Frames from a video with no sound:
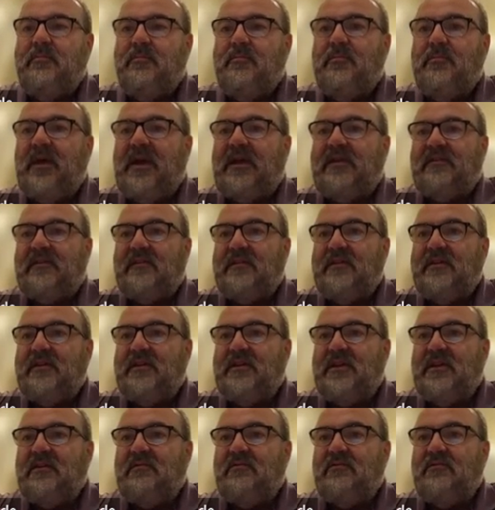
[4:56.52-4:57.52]
basically
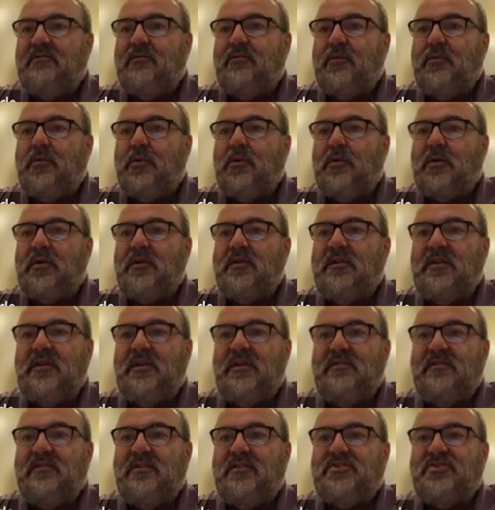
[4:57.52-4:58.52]
given for
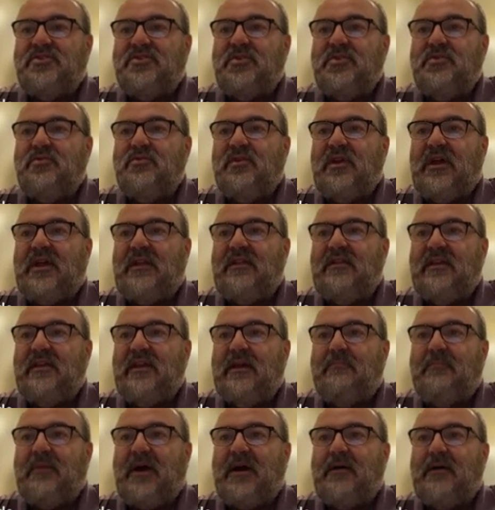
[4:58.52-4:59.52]
these issues and the
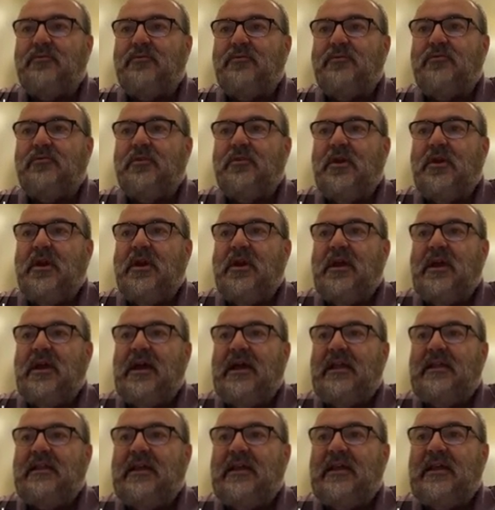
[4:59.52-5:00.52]
amounts,
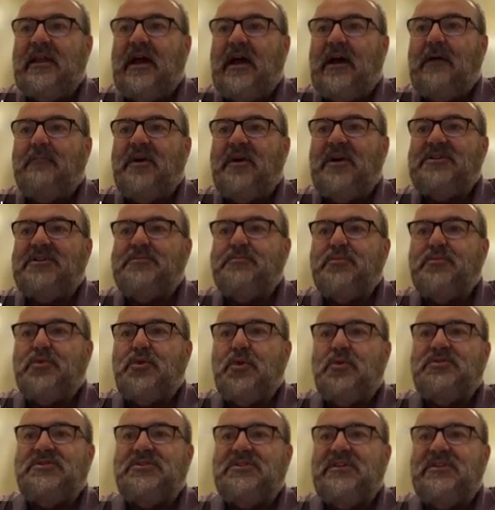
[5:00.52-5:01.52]
and then how much
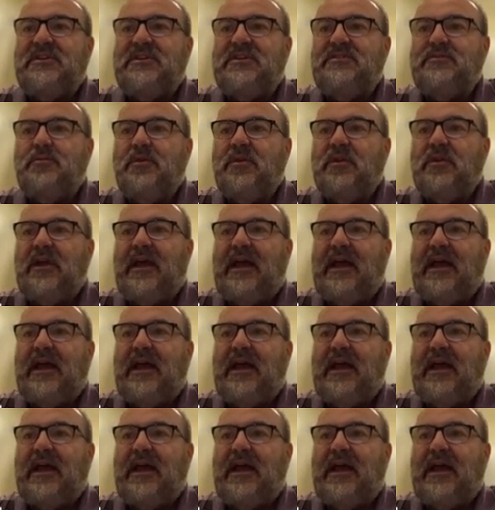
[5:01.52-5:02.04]
proceeds will